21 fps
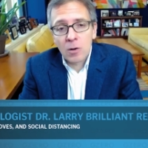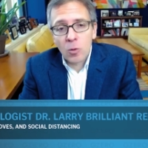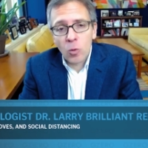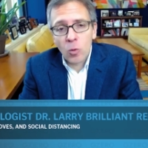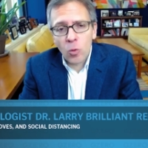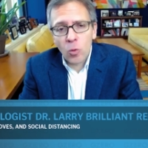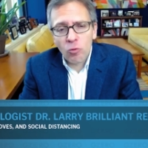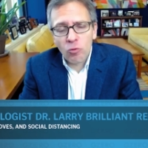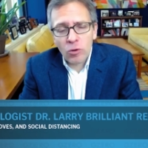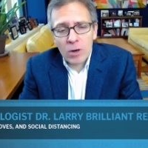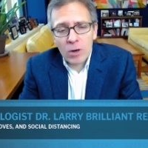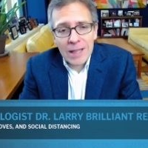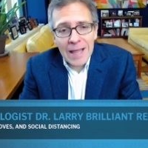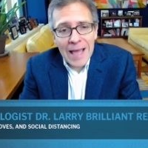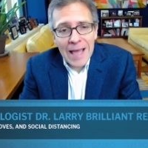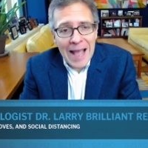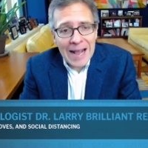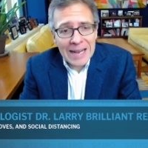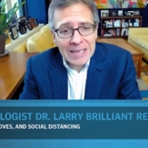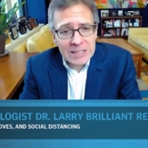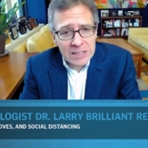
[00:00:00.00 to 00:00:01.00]

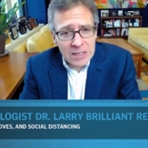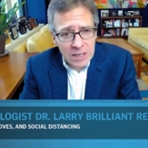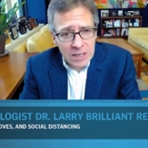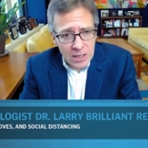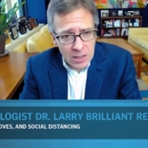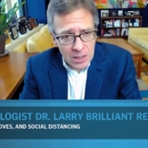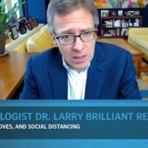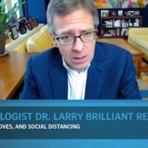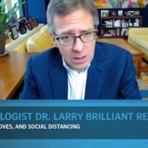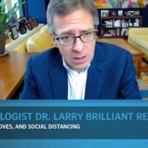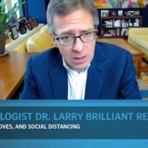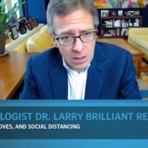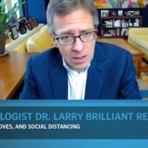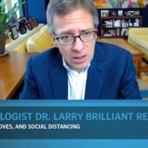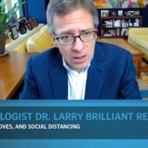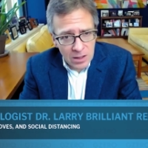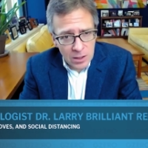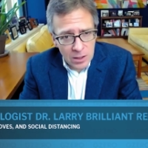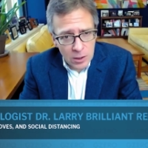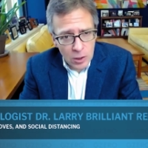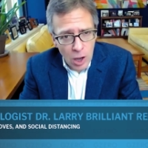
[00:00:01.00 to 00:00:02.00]
relaxing
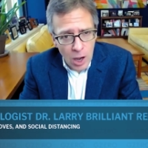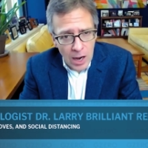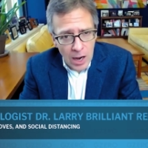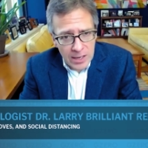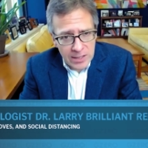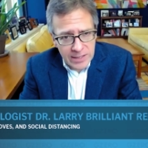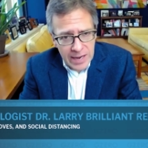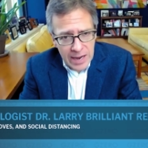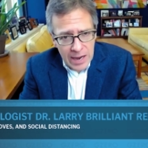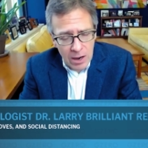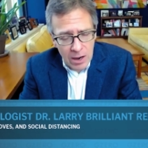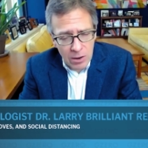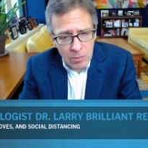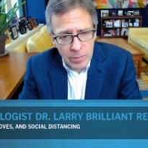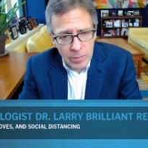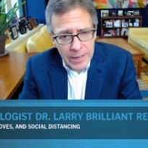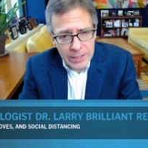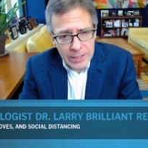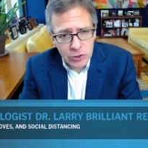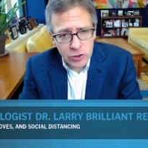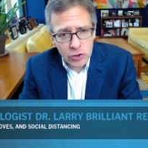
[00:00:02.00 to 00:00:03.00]
the lockdown
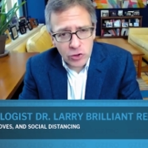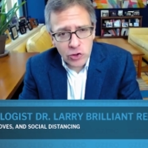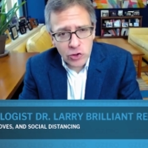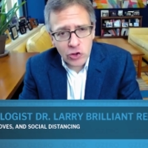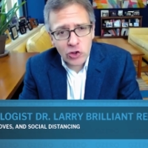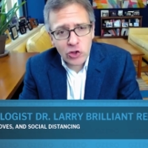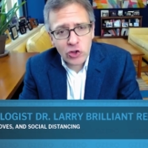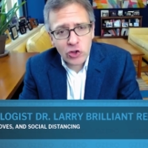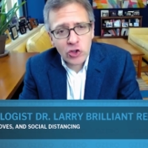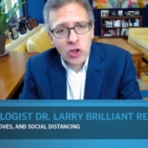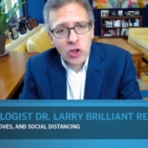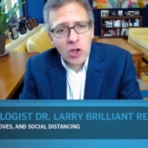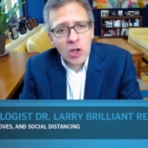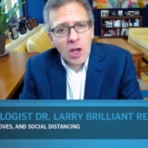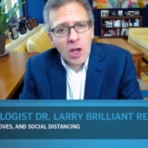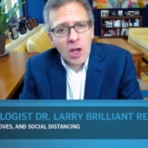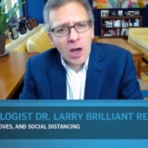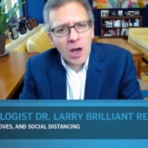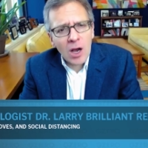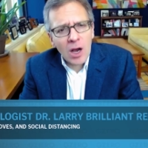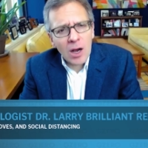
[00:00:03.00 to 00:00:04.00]
measures.
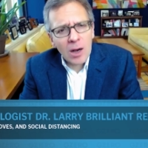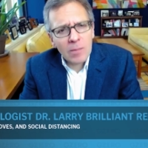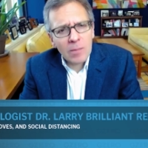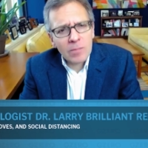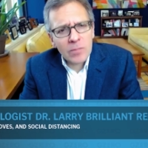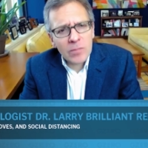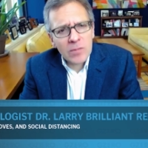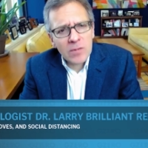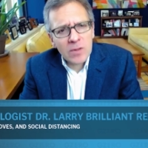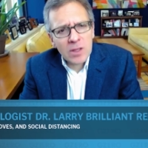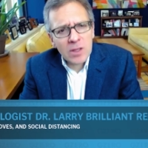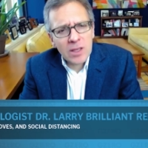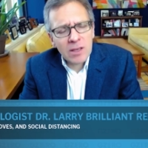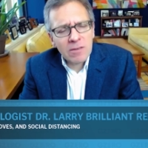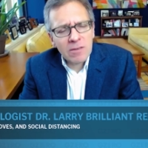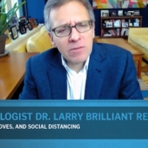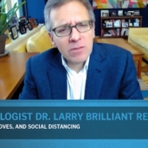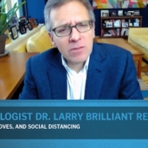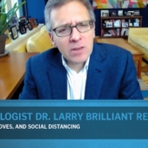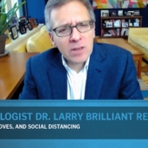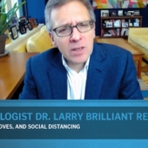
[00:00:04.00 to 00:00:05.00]
Um,
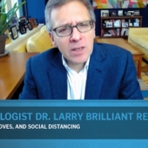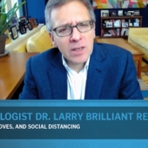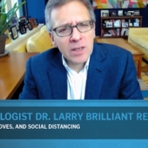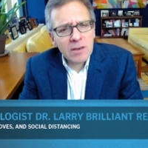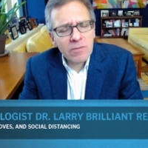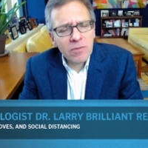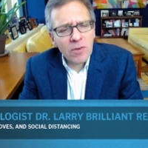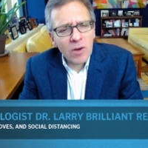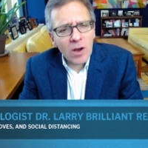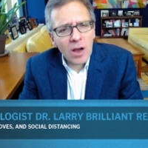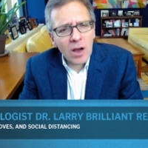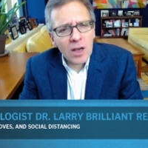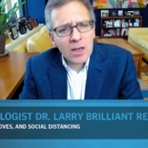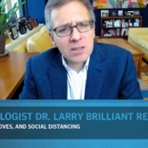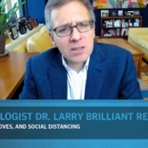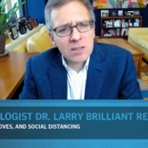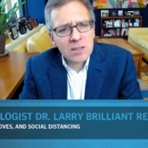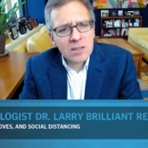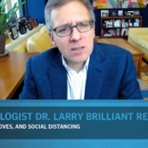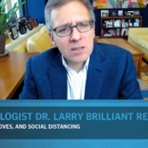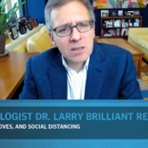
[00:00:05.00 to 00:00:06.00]
give give
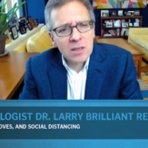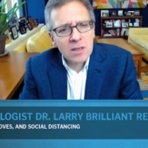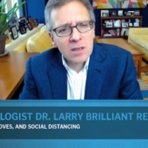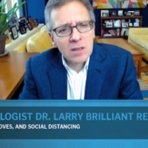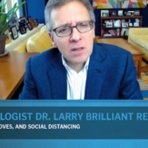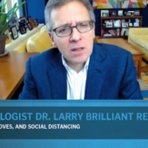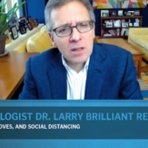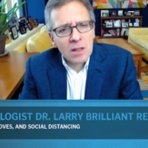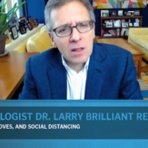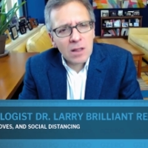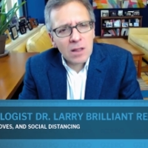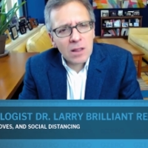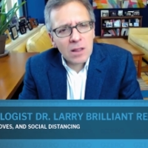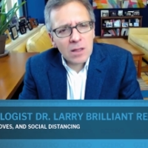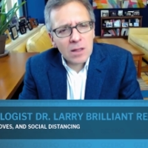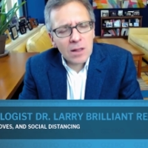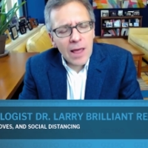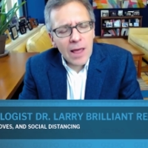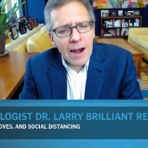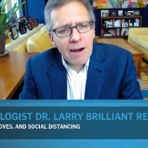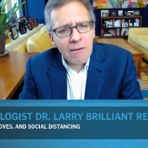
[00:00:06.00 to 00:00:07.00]
us the
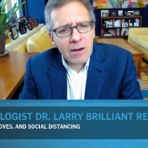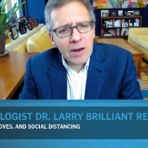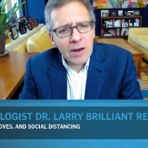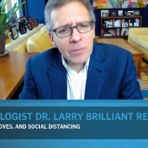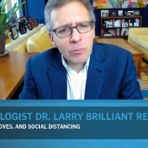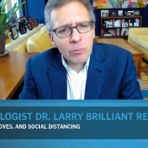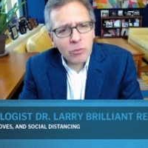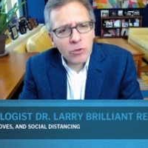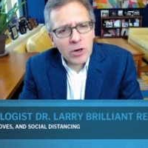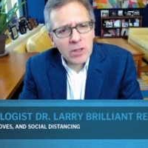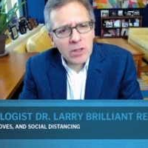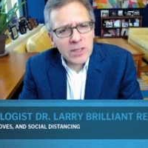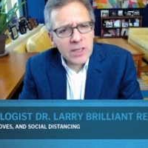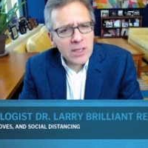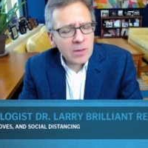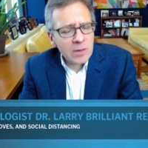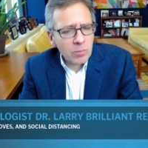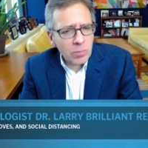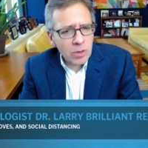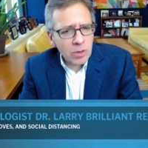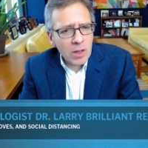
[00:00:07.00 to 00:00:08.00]
Larry
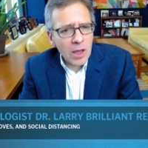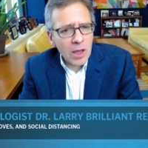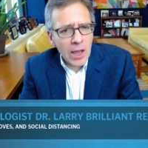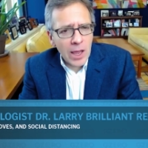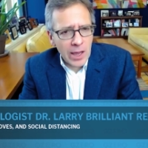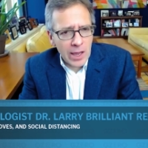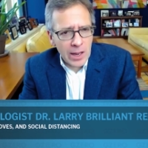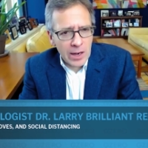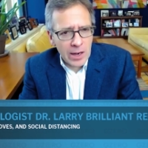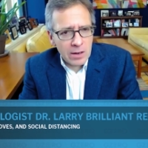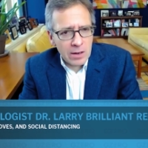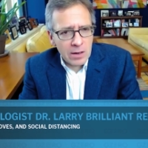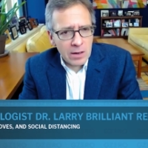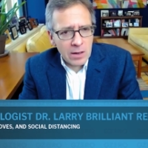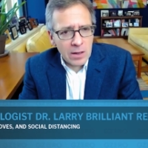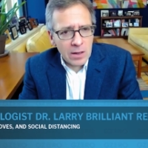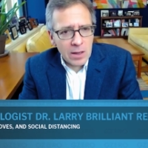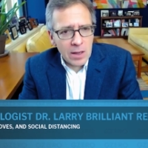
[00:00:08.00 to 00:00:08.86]
Brilliant plan